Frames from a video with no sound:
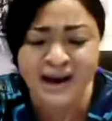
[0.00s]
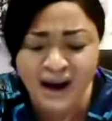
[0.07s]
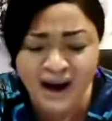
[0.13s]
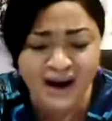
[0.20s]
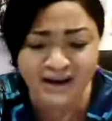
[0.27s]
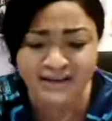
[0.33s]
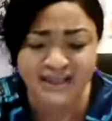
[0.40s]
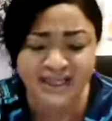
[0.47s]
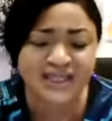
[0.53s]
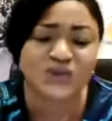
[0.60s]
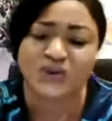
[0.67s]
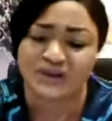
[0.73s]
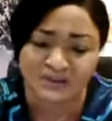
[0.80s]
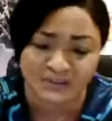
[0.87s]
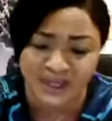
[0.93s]
God
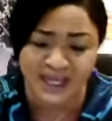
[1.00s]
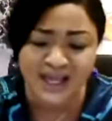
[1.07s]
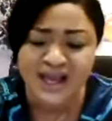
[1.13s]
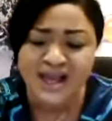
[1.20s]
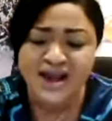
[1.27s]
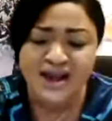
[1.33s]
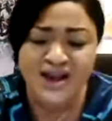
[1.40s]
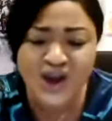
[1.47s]
is with me.